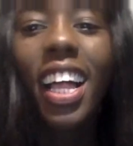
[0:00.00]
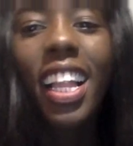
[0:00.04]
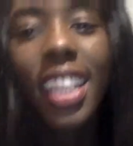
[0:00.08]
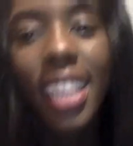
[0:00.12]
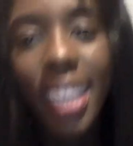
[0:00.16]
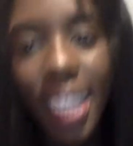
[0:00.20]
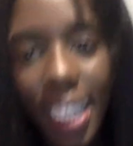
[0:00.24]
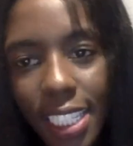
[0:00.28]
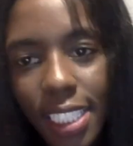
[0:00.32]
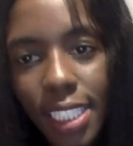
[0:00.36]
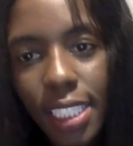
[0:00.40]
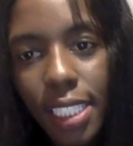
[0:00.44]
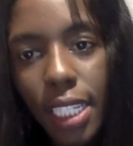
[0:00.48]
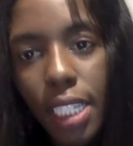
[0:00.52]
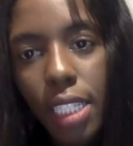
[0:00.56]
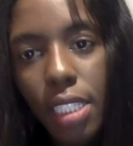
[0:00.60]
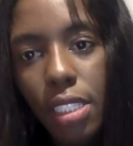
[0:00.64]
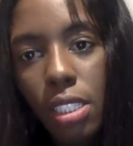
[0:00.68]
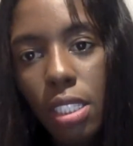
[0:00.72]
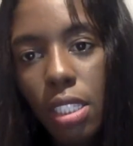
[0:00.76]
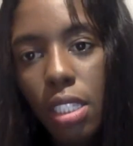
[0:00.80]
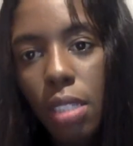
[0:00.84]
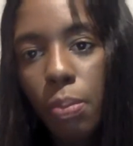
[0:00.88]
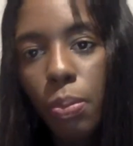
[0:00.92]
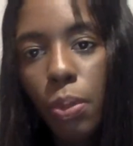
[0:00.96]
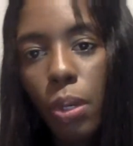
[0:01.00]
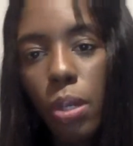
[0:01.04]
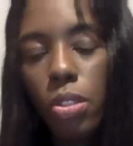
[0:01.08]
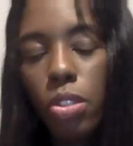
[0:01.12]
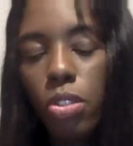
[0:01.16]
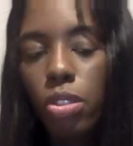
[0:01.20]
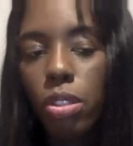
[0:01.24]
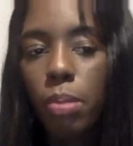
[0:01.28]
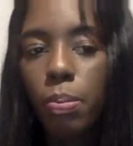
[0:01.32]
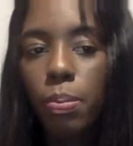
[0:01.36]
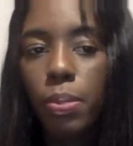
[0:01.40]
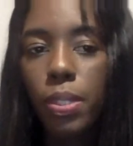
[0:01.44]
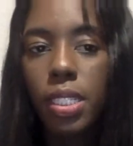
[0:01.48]
Let's get to the
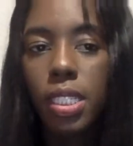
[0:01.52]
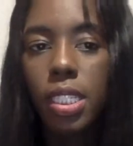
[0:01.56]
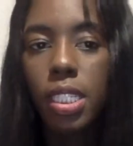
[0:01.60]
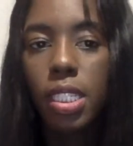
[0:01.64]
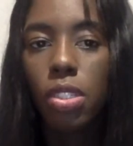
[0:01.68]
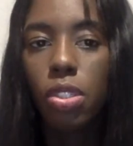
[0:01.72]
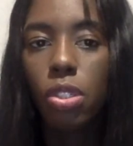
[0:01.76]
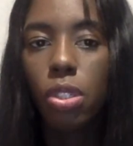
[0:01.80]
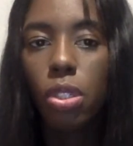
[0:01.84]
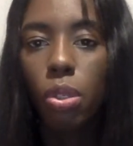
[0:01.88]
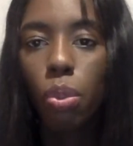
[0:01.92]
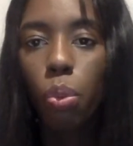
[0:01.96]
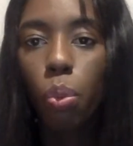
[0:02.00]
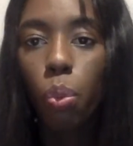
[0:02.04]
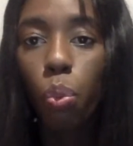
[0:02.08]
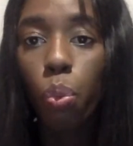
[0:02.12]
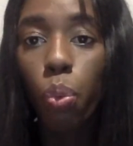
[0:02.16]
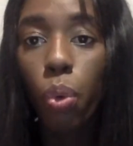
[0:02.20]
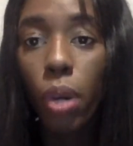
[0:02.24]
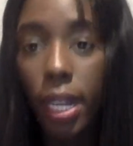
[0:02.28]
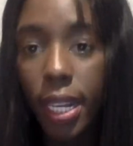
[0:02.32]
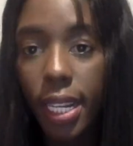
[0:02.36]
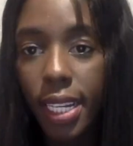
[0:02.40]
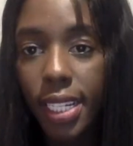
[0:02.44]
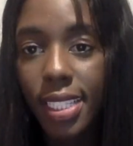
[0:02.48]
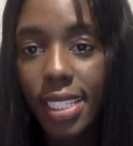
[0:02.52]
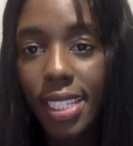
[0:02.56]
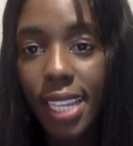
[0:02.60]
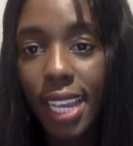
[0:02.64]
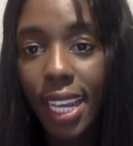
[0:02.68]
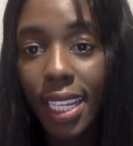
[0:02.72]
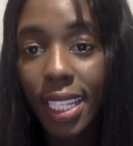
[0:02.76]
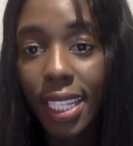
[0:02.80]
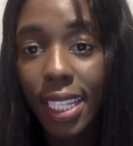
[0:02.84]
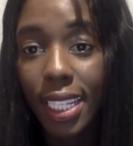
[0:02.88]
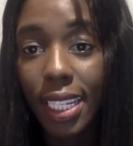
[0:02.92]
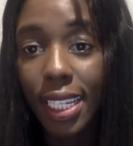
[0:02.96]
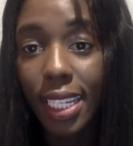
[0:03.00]
Broström procedure. What
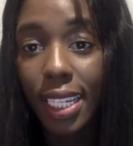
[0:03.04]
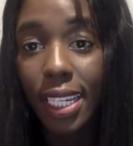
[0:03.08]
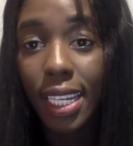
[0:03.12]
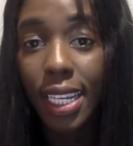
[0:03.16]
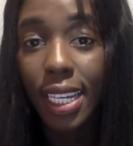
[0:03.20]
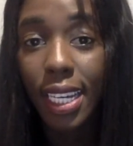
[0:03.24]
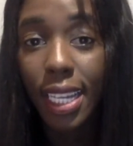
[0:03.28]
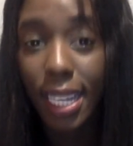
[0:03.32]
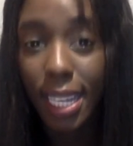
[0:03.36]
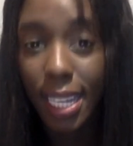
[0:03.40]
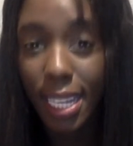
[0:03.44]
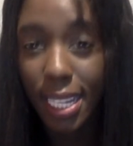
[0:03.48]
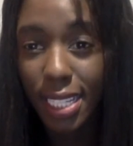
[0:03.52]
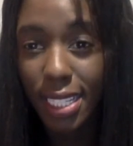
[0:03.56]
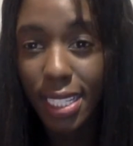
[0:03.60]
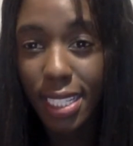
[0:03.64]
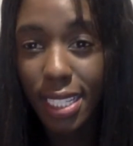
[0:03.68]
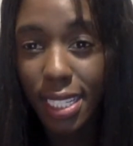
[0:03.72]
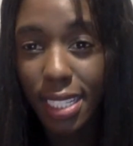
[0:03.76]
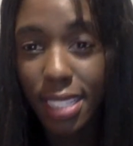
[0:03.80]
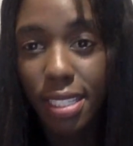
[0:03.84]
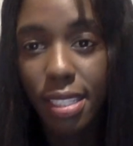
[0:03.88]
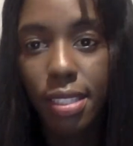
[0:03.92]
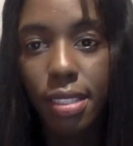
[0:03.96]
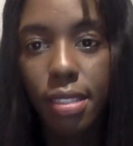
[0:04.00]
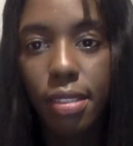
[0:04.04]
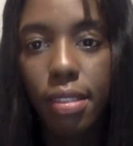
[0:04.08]
exactly is this?